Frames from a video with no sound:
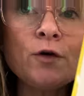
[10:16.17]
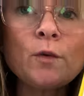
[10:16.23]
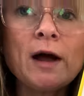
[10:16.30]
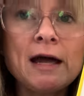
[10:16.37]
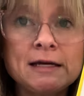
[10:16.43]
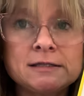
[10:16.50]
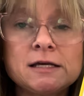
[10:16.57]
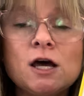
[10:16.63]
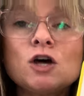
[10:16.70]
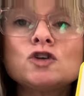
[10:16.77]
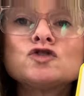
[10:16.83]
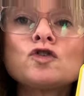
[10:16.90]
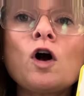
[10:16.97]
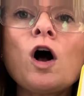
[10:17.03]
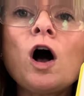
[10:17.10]
ways.
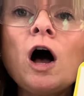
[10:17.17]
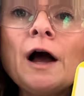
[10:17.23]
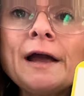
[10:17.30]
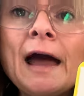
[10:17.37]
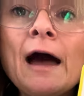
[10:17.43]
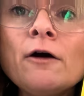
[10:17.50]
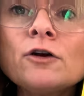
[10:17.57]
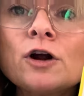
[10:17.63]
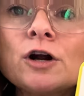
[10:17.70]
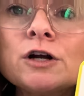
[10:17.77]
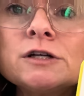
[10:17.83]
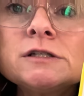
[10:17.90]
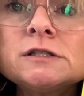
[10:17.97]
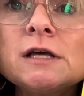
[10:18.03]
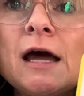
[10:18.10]
Draw
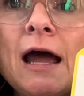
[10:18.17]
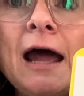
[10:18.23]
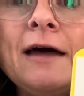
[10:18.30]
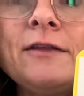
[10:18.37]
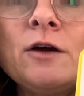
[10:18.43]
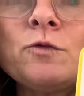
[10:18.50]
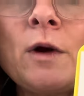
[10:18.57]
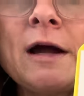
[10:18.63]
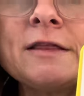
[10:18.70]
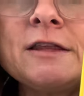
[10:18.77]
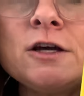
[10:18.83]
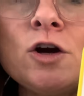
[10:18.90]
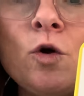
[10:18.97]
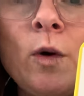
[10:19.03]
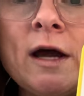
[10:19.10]
counters and then write
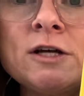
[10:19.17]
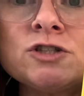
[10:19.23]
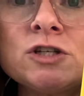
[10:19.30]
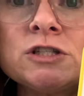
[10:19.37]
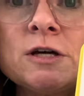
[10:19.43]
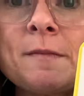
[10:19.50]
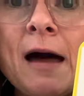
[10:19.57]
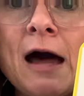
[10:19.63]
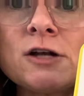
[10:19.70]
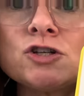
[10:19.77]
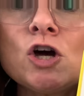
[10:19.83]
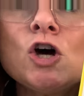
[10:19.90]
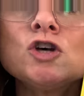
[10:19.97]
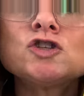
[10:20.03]
the equation to match.